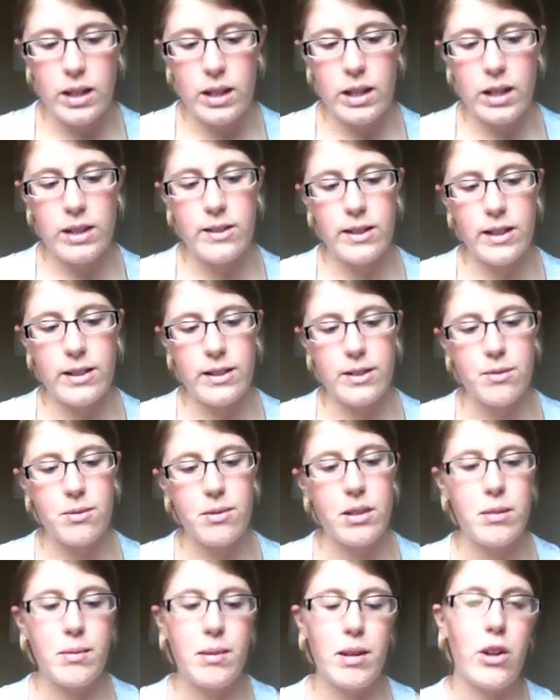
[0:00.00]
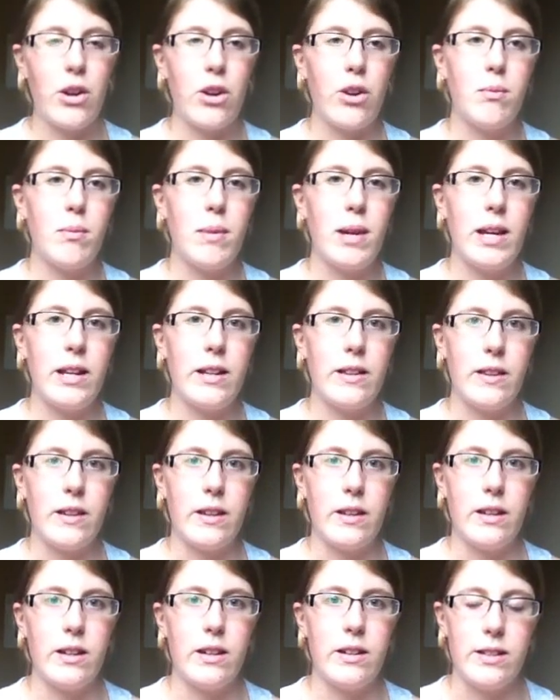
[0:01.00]
he's like this really well known man
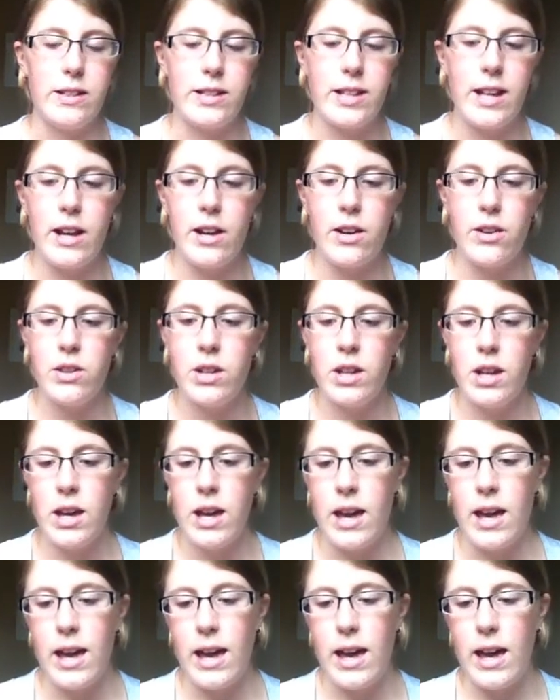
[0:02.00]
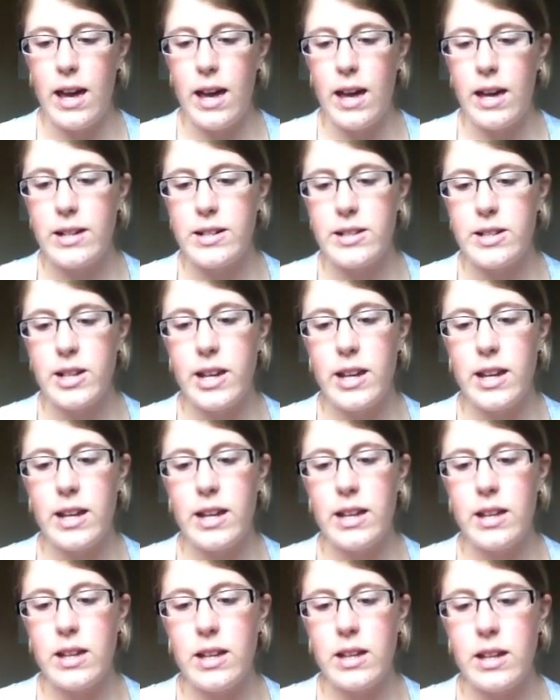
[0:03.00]
in the town, and
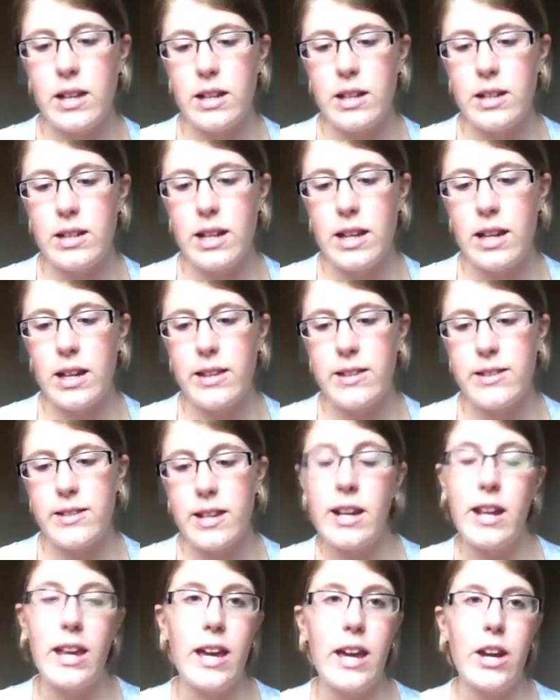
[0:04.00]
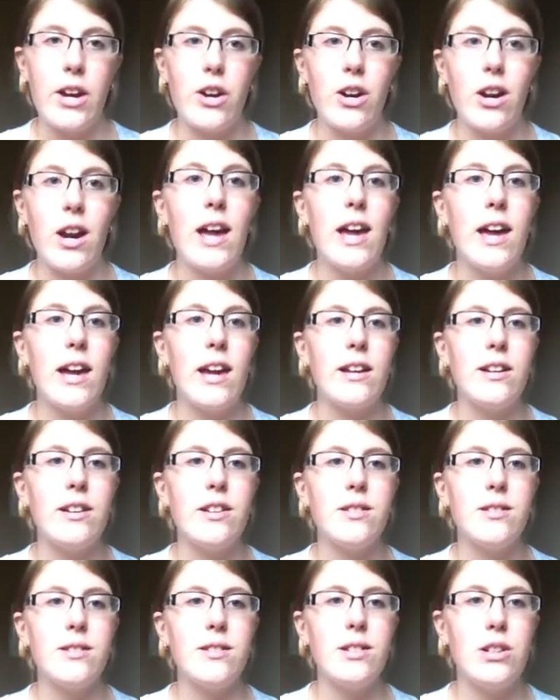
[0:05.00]
he needs an heir,
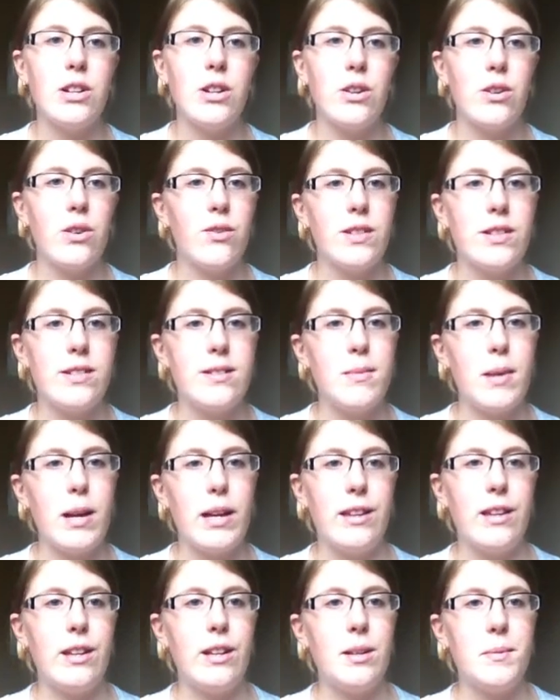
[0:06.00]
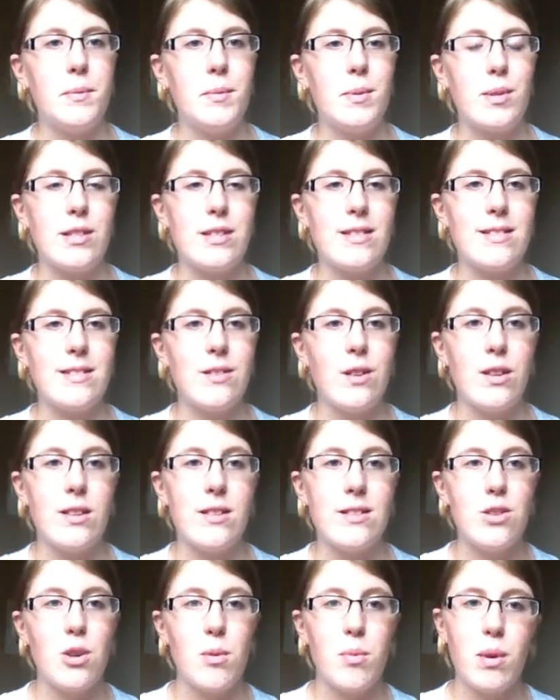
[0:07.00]
and you know, obviously back then it was
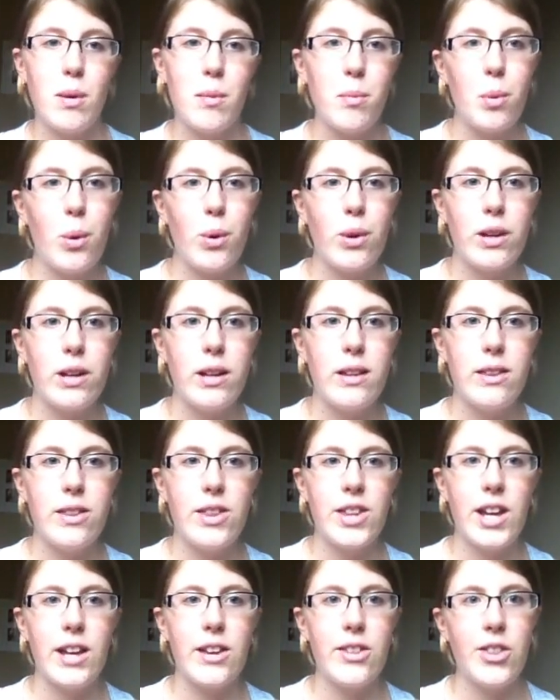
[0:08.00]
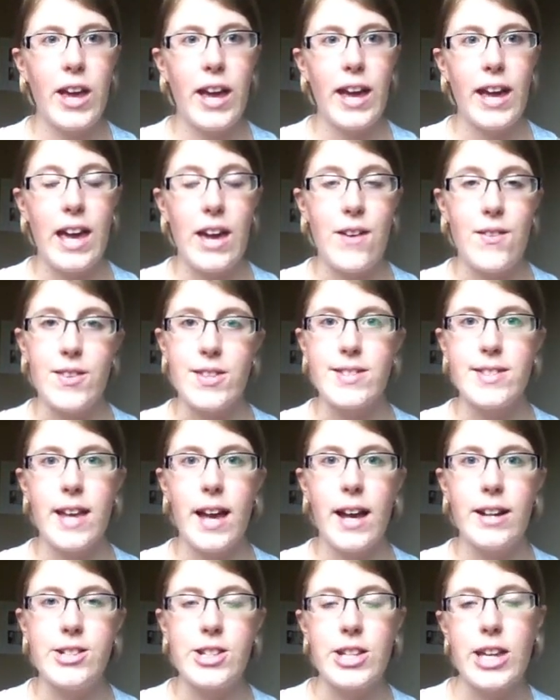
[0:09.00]
super important that they have a
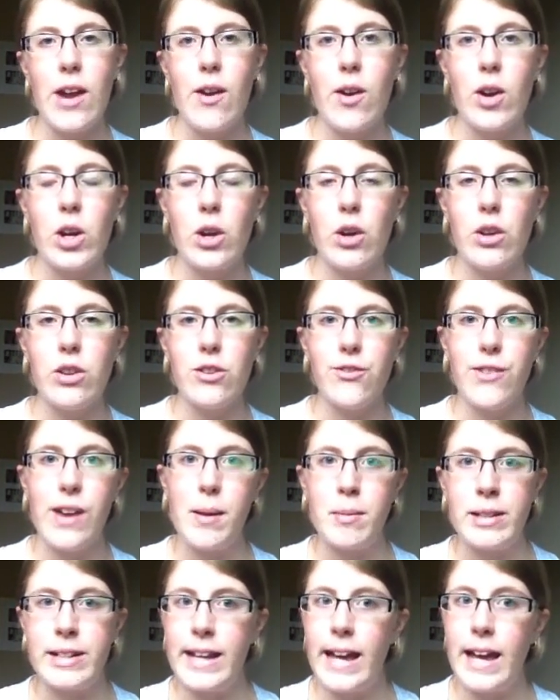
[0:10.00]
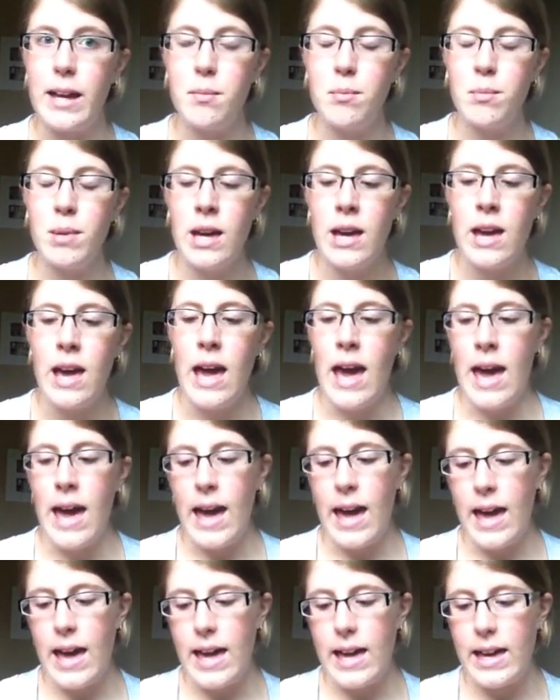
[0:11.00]
son to carry on the family name,
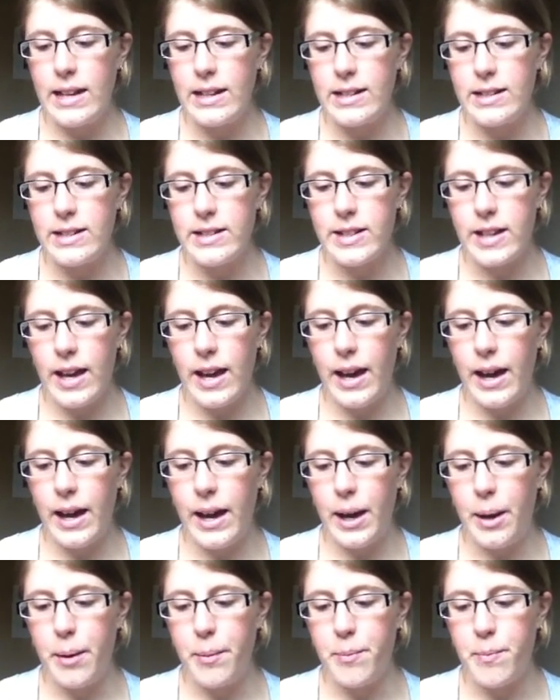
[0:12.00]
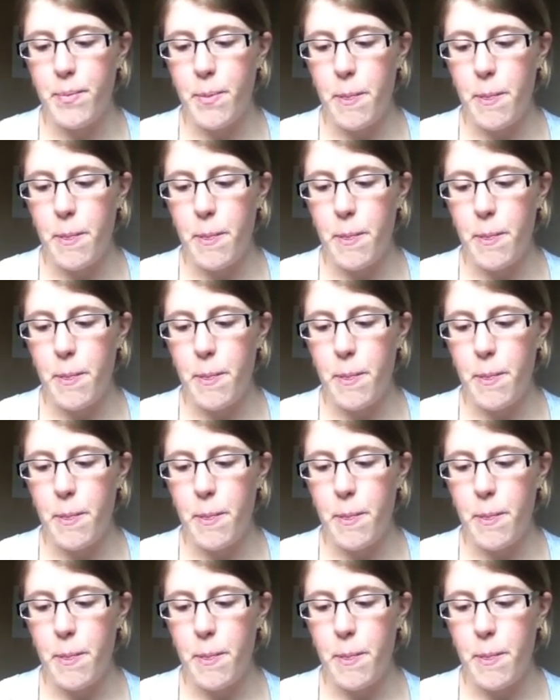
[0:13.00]
and so